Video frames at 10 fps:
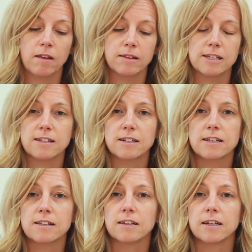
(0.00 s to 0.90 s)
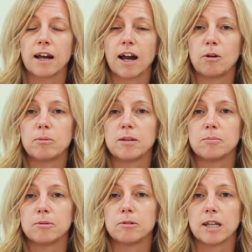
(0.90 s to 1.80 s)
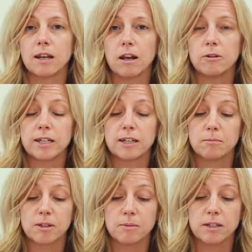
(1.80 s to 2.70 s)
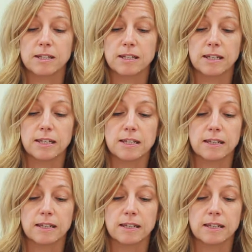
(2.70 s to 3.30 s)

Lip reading: This study is looking at how people in low-income communities